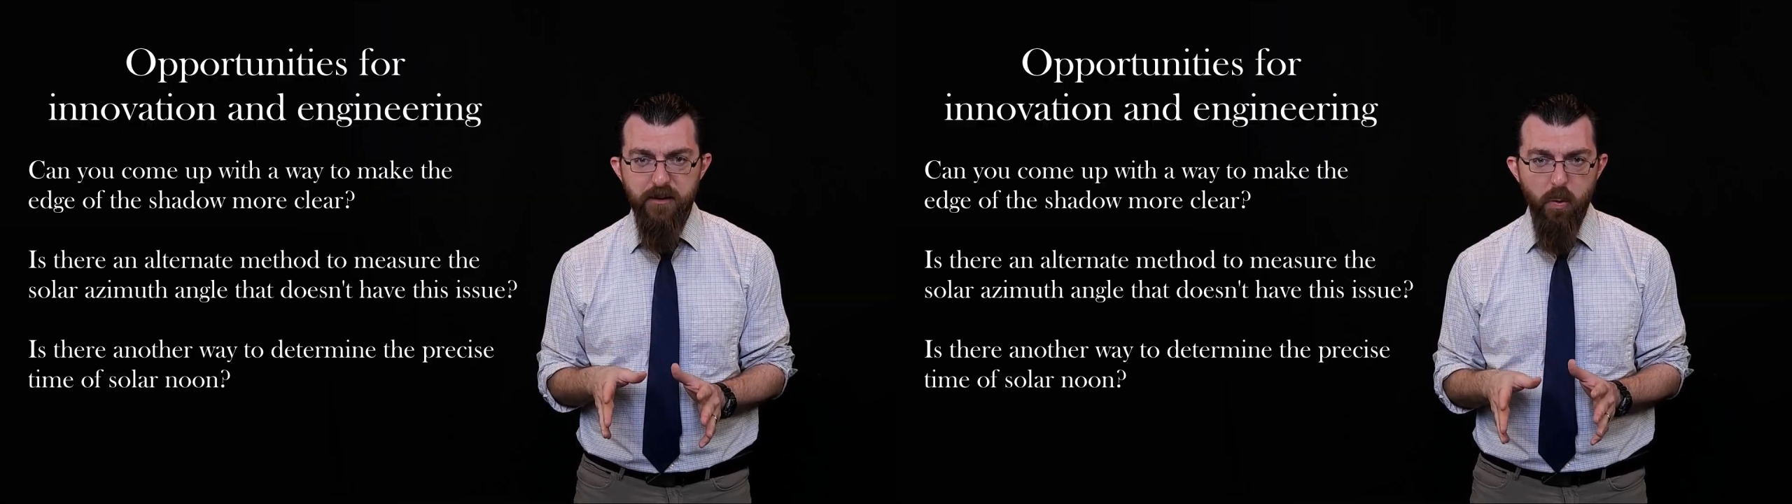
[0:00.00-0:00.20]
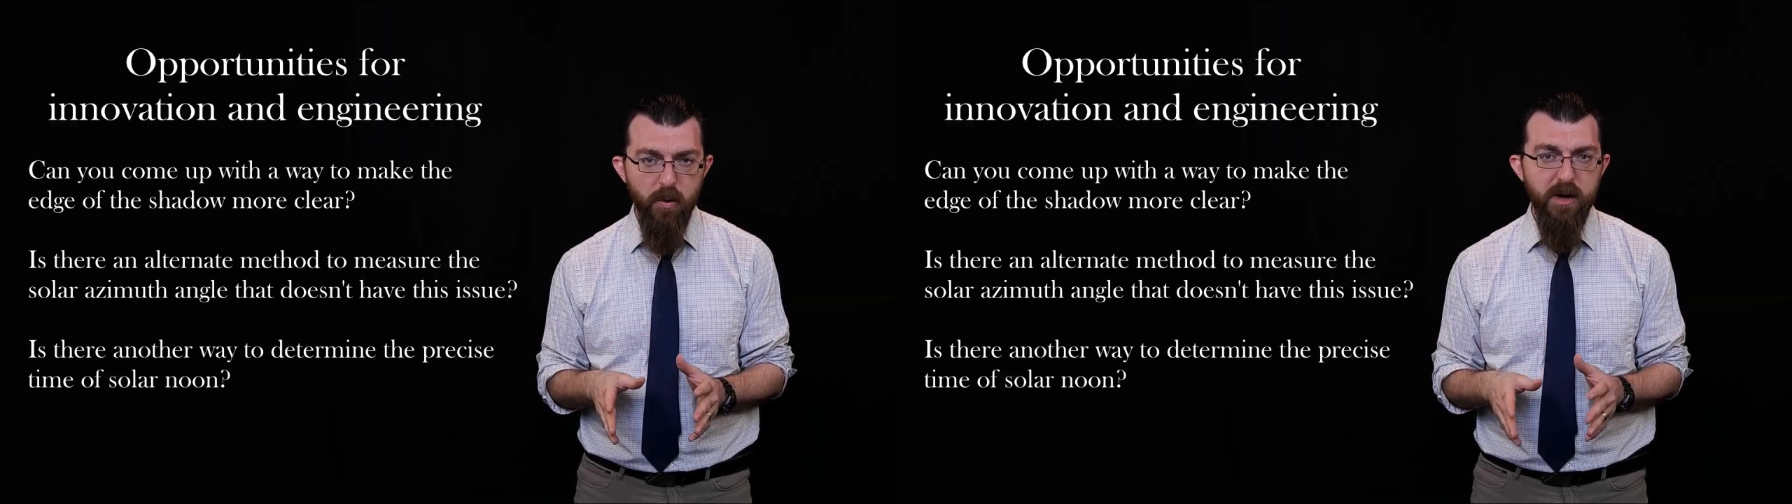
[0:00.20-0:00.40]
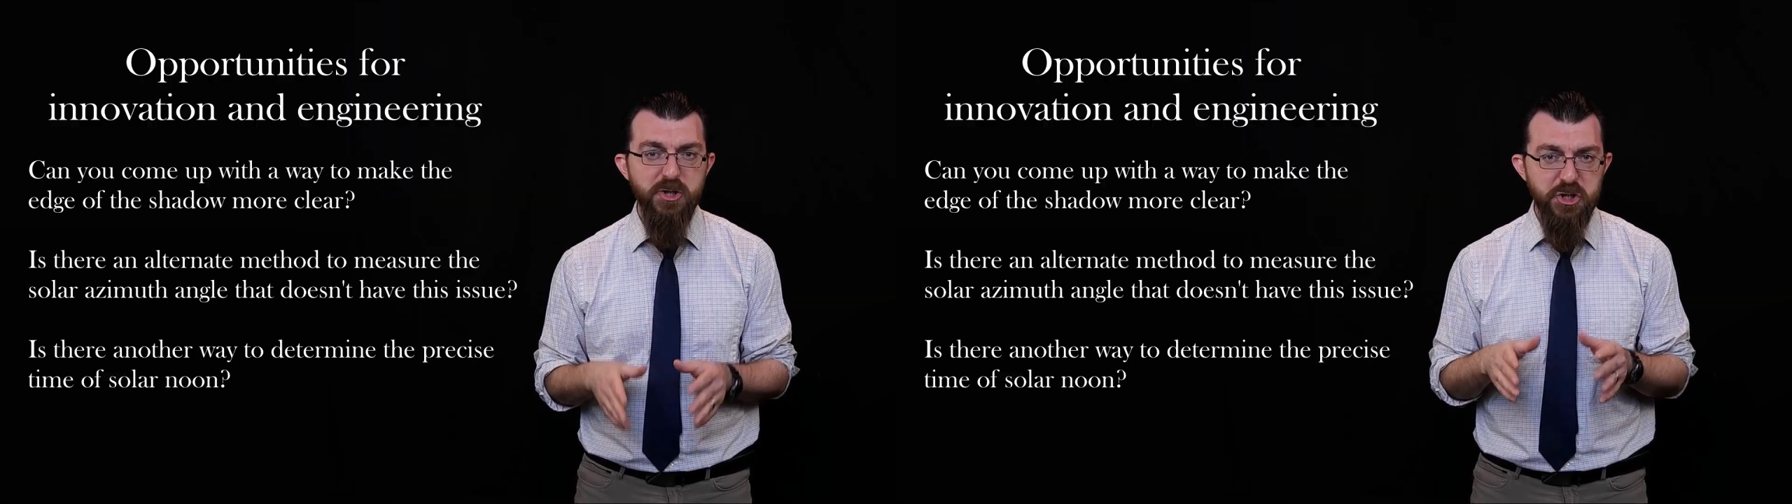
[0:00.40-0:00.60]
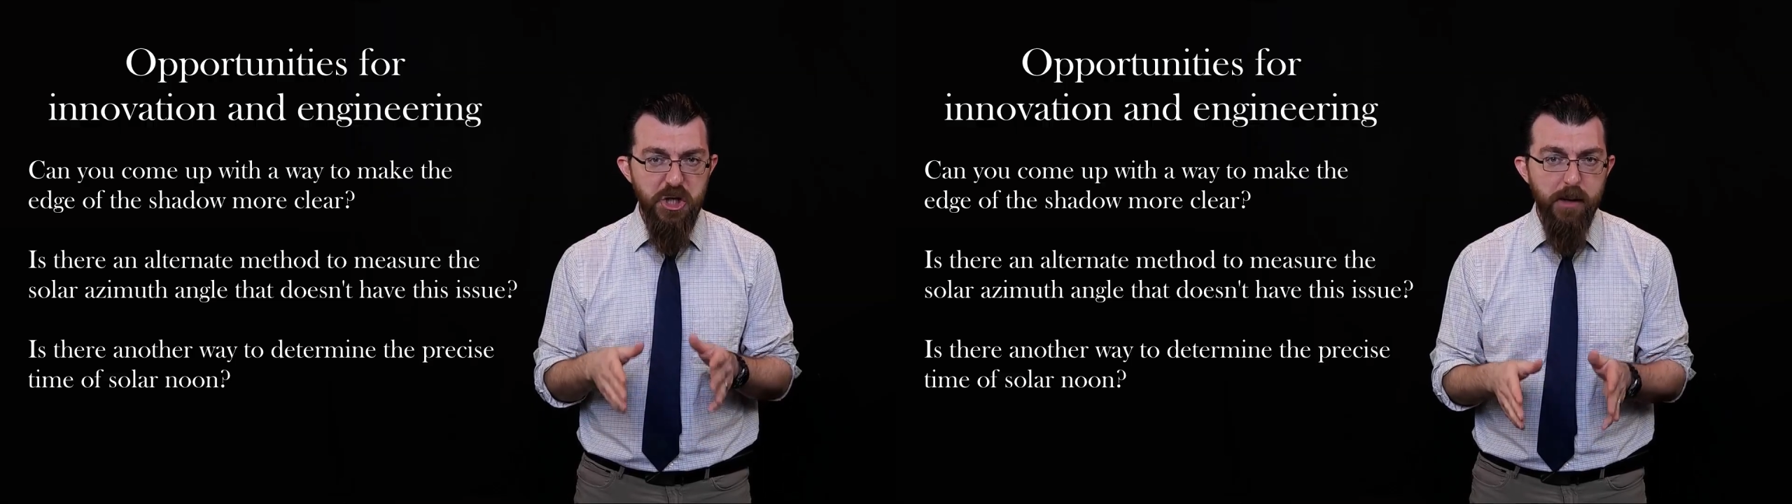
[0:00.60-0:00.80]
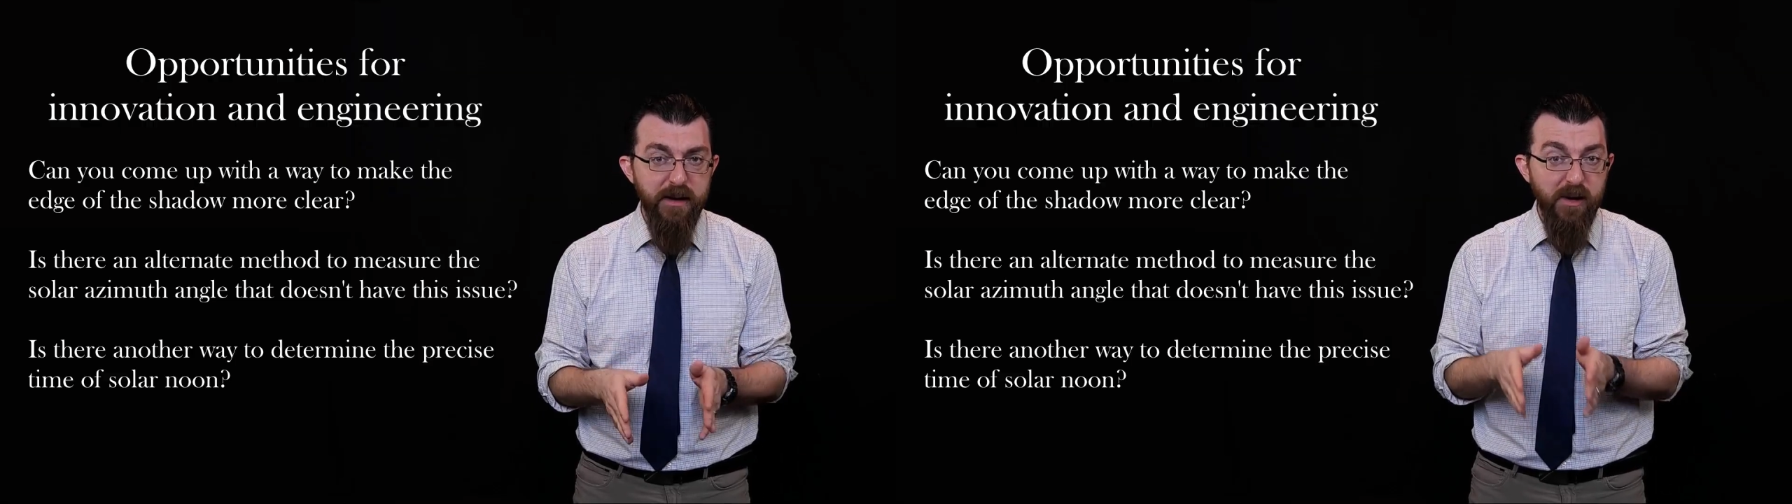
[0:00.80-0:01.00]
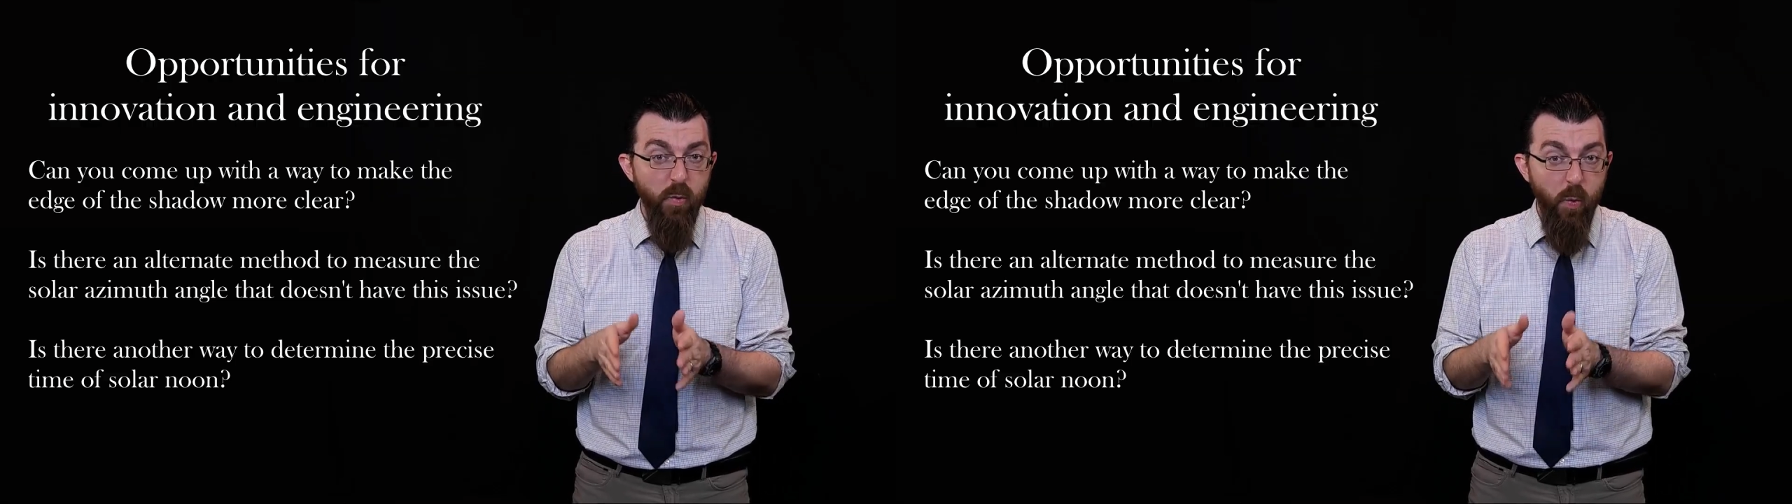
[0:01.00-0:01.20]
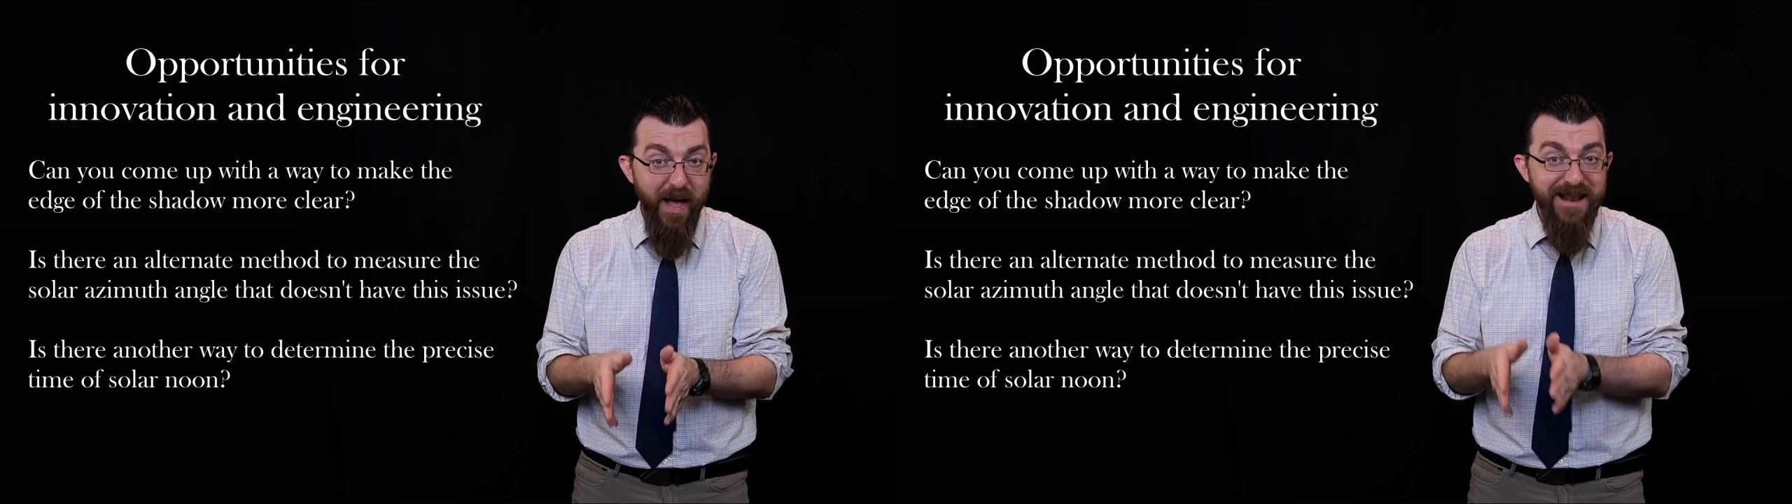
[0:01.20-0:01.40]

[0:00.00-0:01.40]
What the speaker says: or determining when